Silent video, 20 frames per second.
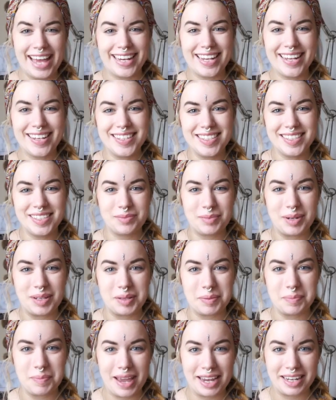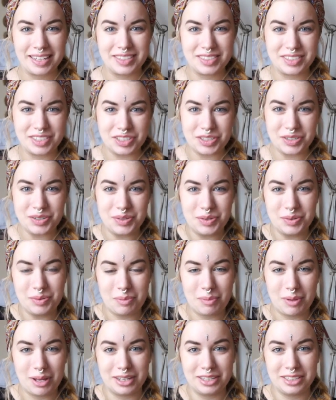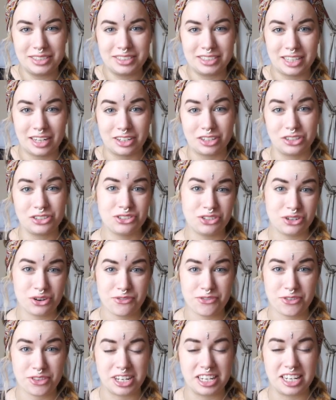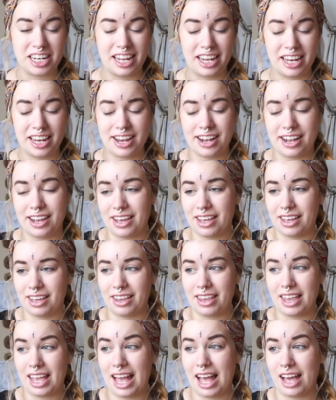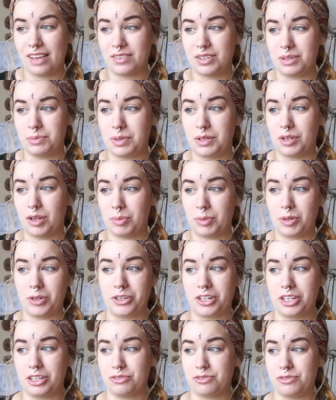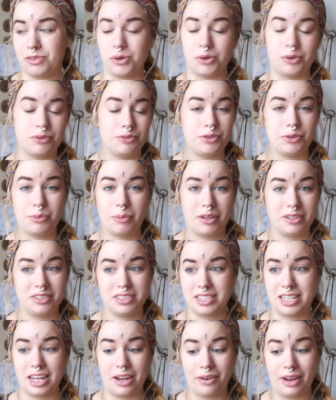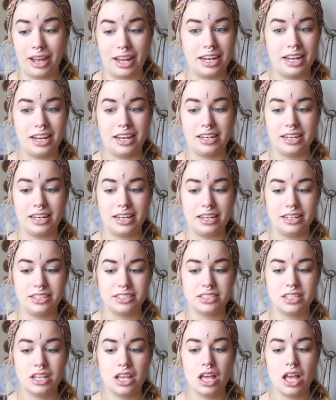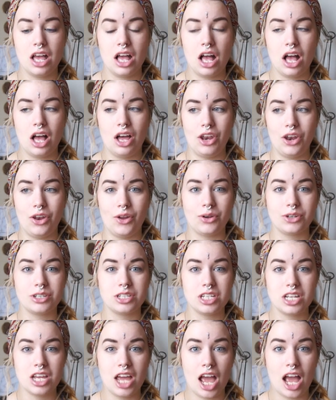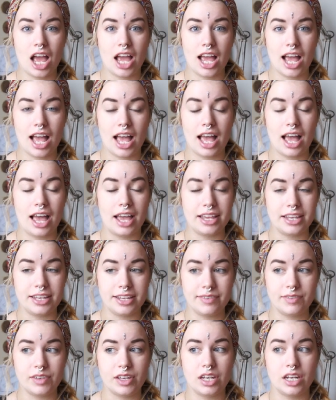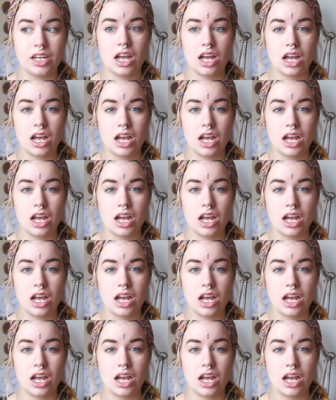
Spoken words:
Hey guys, and welcome back to my channel. Sorry for the delay, I haven't been uploading for a few months now, and it is not even